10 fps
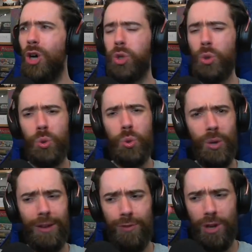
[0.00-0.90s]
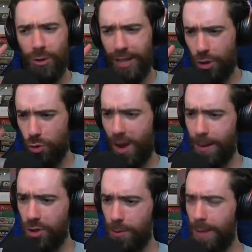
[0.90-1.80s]
Ooh, it feels
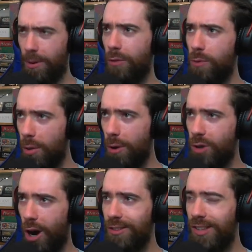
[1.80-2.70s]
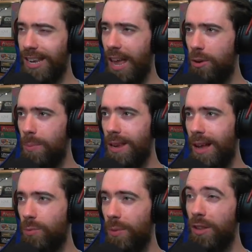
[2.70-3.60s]
incredible to be able to throw those cards together
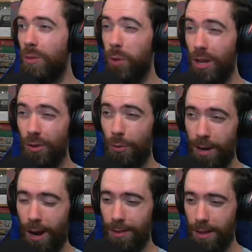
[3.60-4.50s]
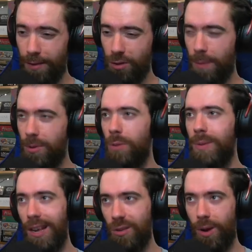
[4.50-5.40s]
because with this +3 on the Living Tribunal,
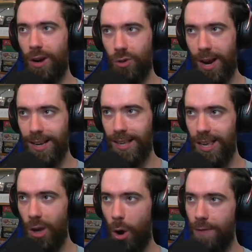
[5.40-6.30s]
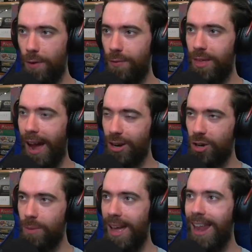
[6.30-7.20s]
because we are trying to key off of the
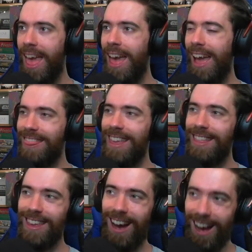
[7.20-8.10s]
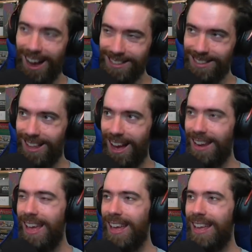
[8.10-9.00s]
Iron Man and then the Onslaught,
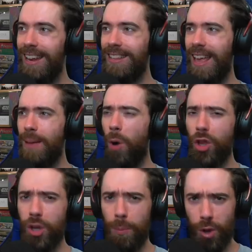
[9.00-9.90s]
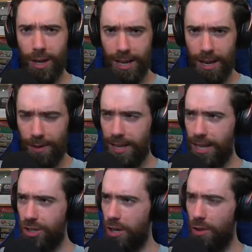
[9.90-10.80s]
it is a multiplicative
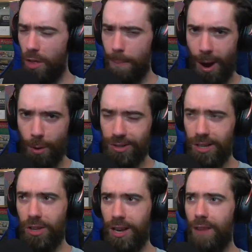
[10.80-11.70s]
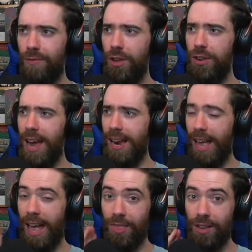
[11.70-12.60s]
addition to the power ceiling of the deck,
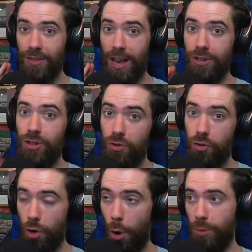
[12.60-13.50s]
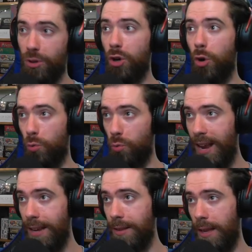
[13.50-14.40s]
and this deck just goes
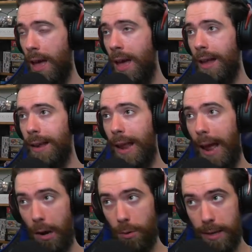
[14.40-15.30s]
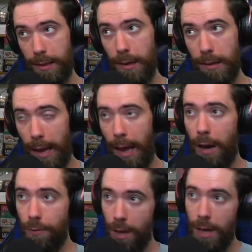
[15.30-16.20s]
crazy. Now, it does
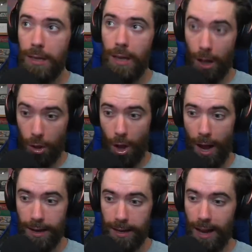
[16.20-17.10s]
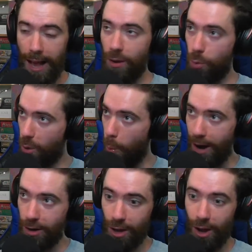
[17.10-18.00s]
have a lot, it
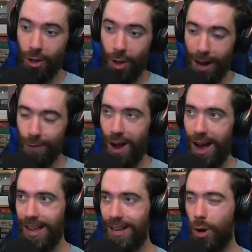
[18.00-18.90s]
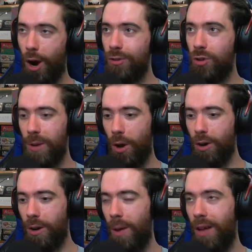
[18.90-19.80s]
requires a lot of high-end cards to be all
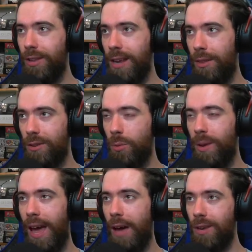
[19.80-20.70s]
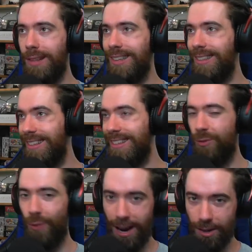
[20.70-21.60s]
compiled together, so we have consistency
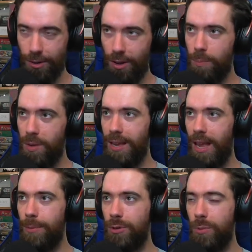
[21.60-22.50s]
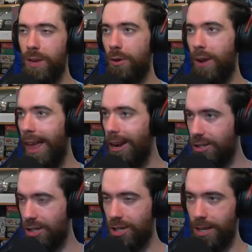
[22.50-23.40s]
factors on being able to either
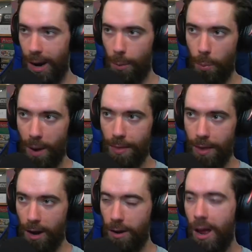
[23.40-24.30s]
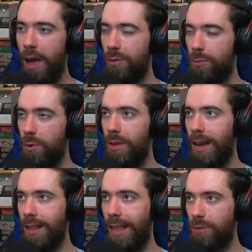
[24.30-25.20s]
energy cheat our way there through the
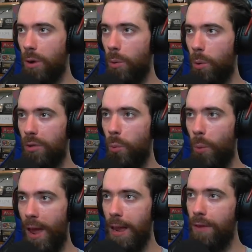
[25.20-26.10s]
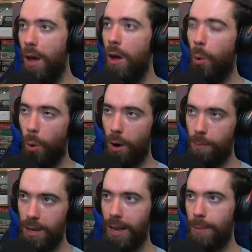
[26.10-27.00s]
Electro or the Wave, or
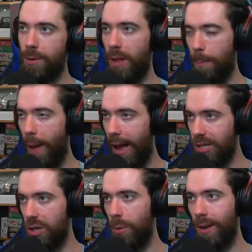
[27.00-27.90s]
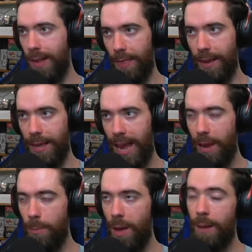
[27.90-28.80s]
being able to play Magik to extend the
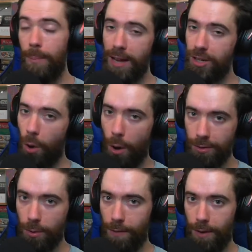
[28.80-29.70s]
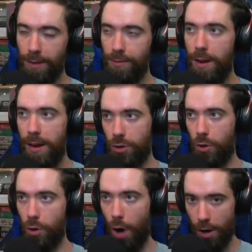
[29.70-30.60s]
game. Magik also giving us the
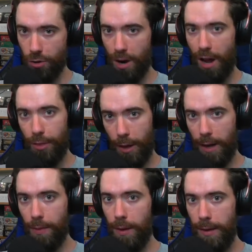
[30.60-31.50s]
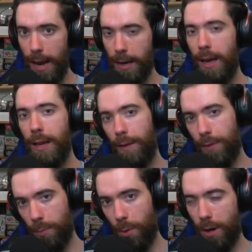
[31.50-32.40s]
additional card draw, thinning the deck, gives
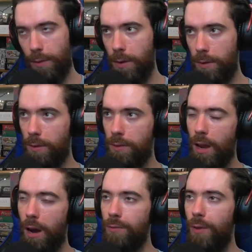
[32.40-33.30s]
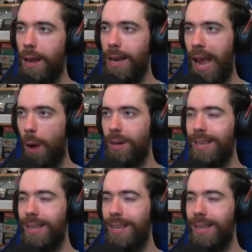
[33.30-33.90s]
us more consistency on finding our